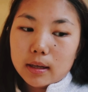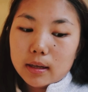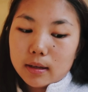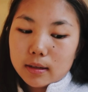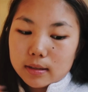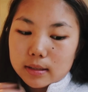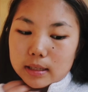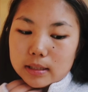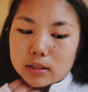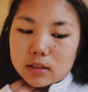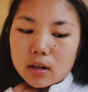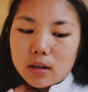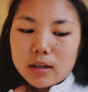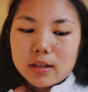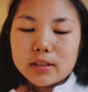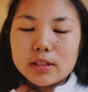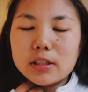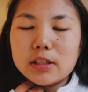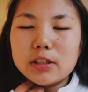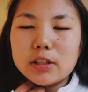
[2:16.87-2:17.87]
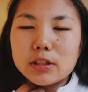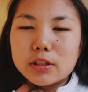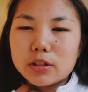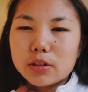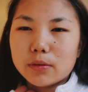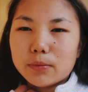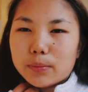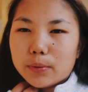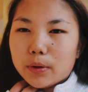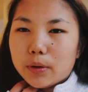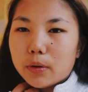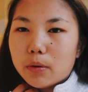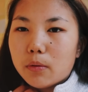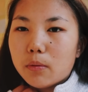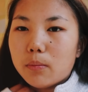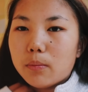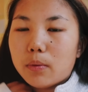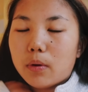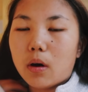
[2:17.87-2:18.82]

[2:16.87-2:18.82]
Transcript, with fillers: And it's not necessarily just a room,